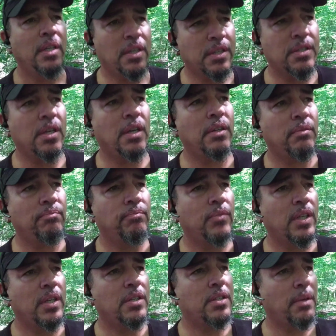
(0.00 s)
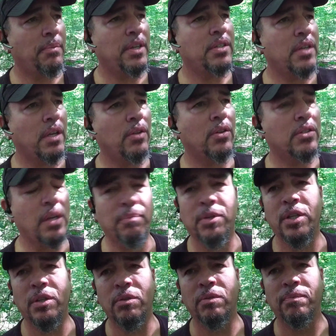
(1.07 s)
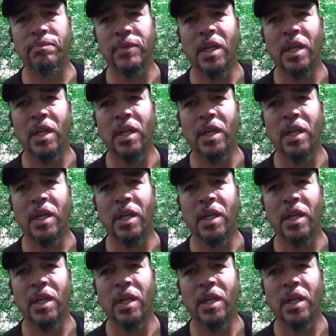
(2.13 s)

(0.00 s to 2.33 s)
his son, he said, my son looks up to you.